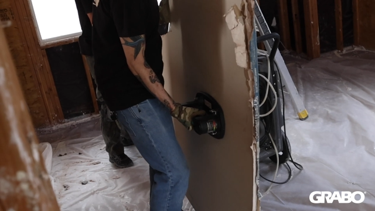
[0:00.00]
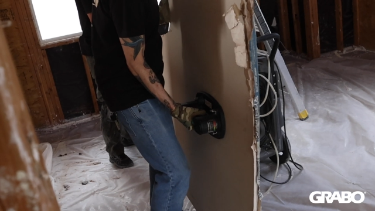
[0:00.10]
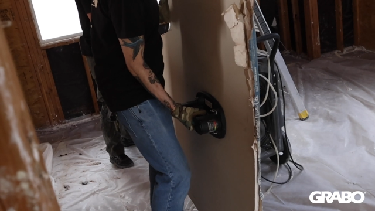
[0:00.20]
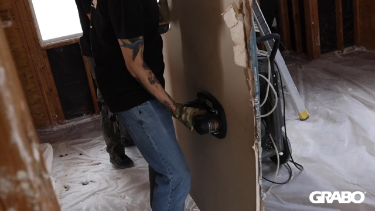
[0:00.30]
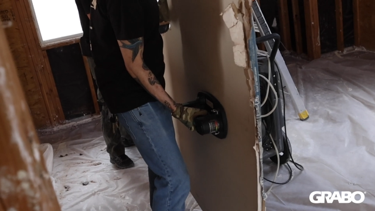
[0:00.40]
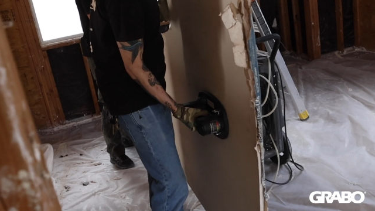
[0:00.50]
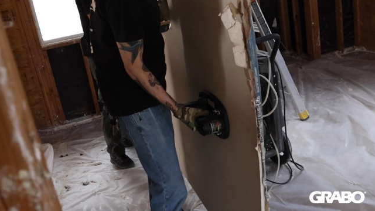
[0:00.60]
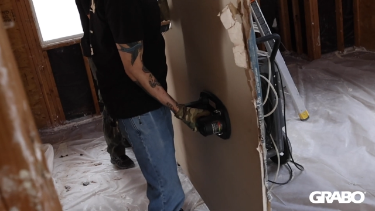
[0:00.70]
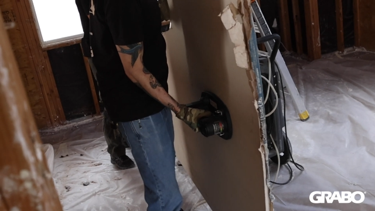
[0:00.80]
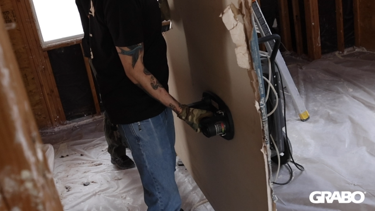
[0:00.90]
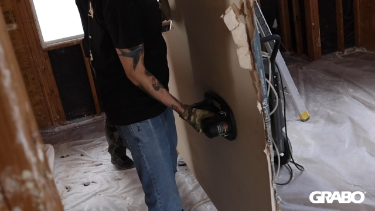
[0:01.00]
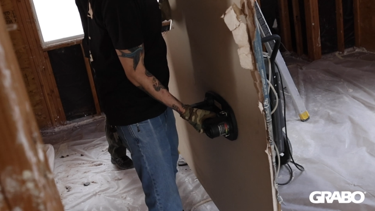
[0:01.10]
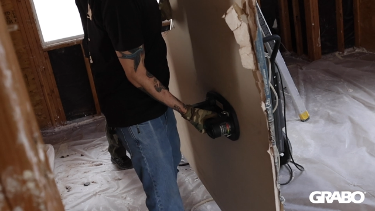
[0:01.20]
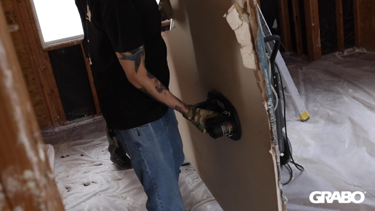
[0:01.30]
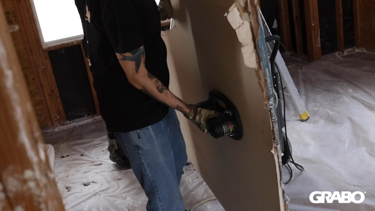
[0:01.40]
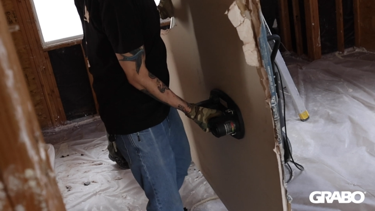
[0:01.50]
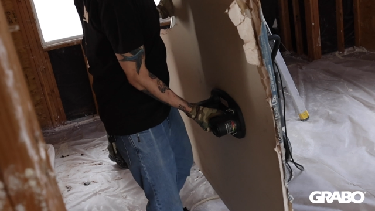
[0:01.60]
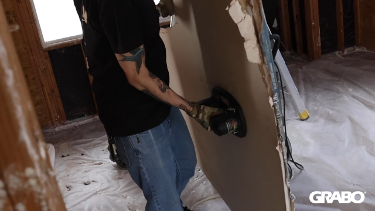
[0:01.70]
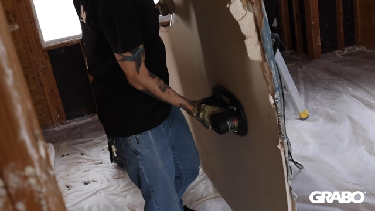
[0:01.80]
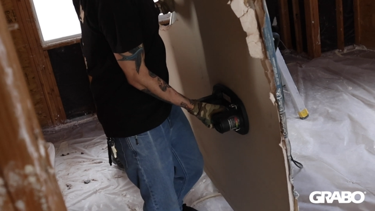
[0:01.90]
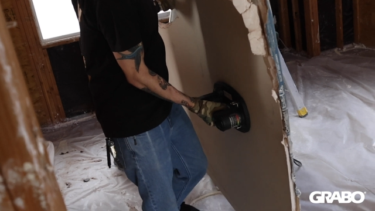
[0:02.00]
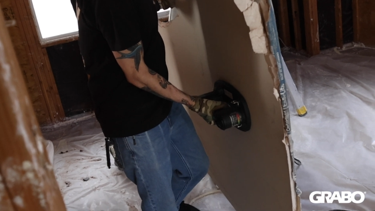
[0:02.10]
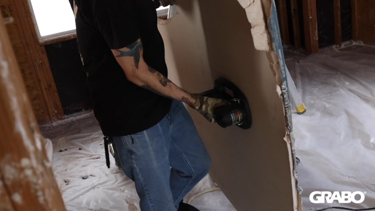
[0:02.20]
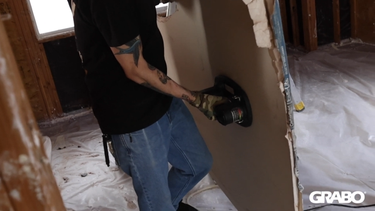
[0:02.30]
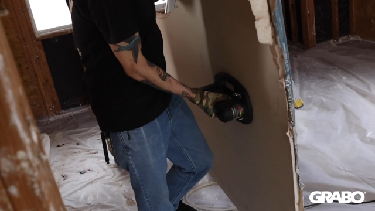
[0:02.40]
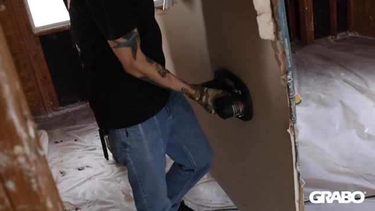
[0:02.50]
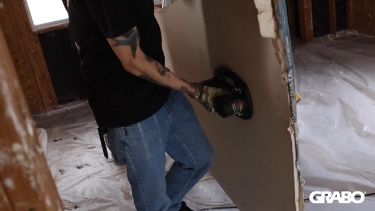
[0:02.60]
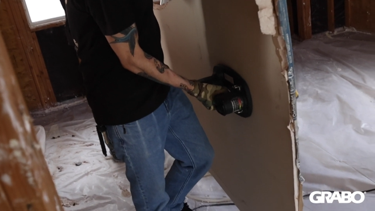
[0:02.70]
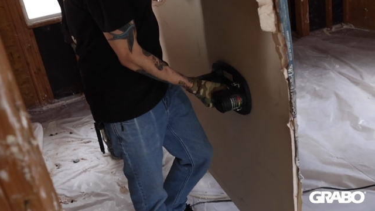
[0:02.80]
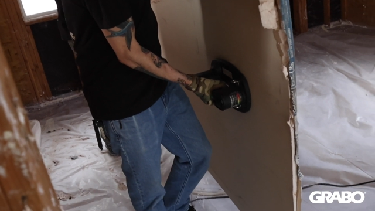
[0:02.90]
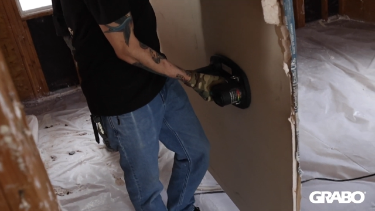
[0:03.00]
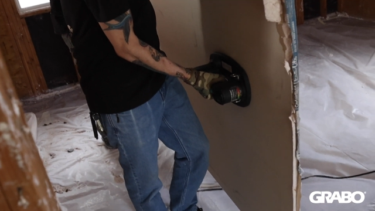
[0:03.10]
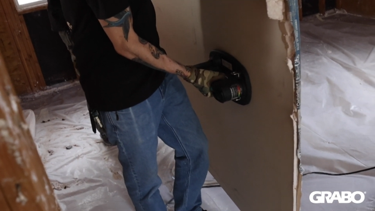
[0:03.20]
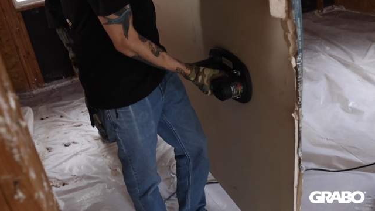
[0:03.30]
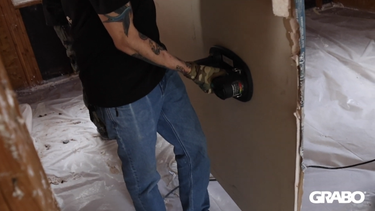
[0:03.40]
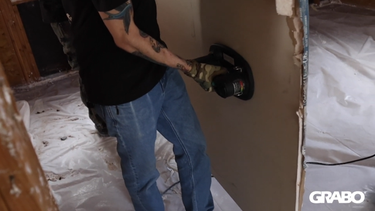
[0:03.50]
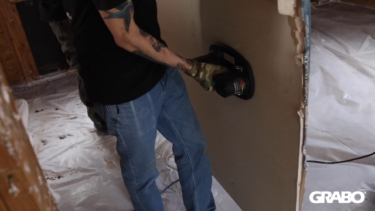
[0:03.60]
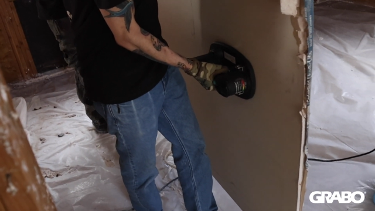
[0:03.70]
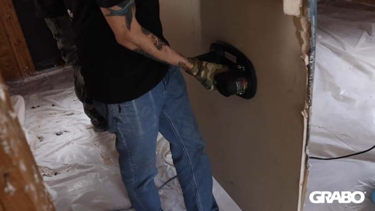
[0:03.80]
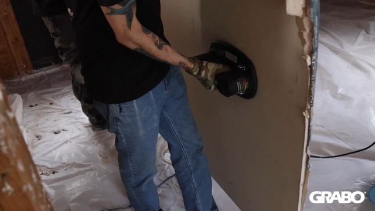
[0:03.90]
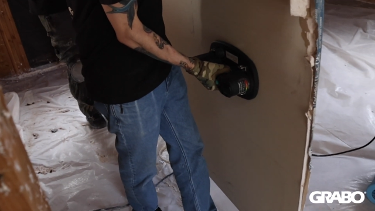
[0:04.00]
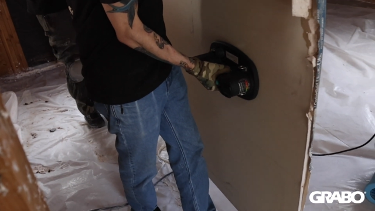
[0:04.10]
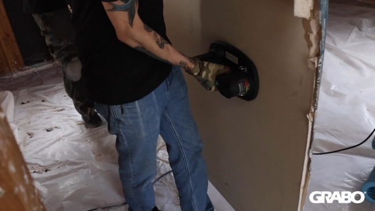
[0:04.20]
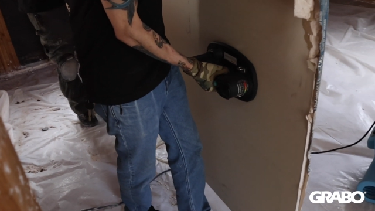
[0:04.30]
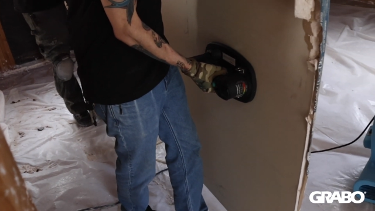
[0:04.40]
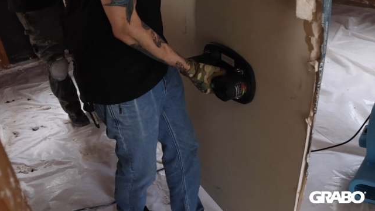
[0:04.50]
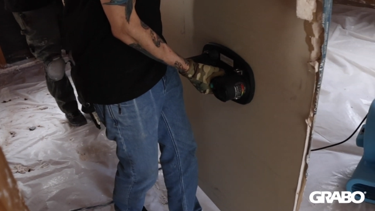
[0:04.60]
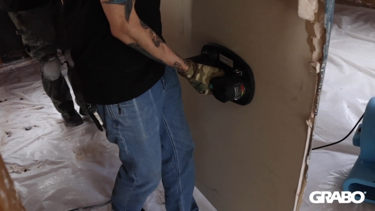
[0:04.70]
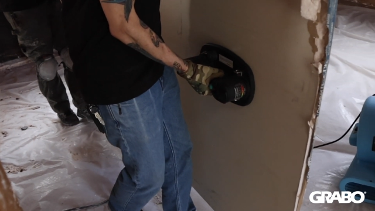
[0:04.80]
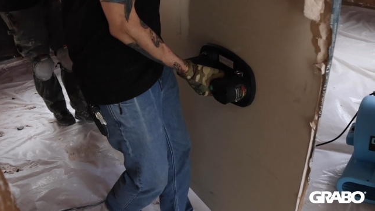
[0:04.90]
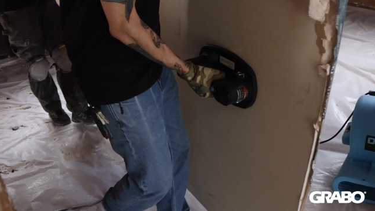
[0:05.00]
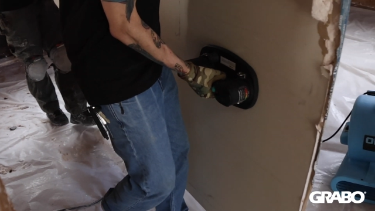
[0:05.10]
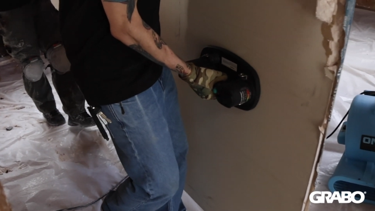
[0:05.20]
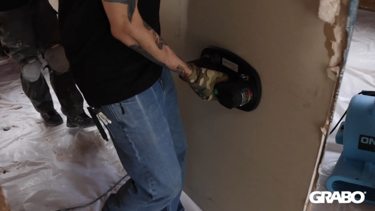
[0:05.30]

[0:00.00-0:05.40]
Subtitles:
(no speaker visible)